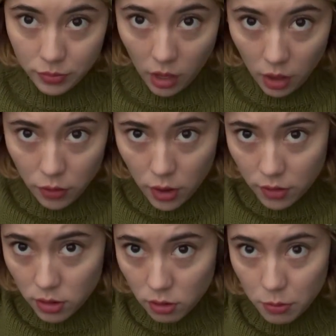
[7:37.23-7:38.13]
if you have a
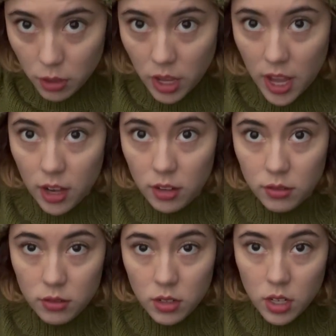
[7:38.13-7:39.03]
normal head,
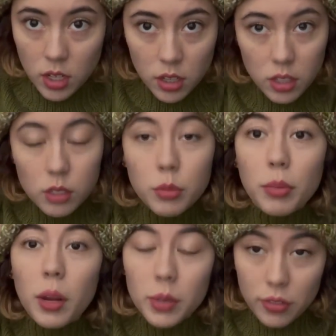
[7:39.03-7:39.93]
this would
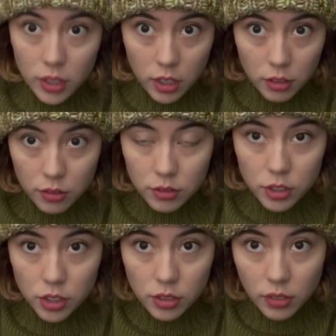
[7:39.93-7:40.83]
probably fit you
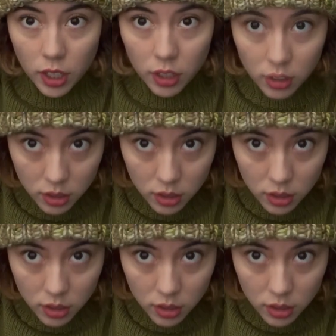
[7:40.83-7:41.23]
just fine.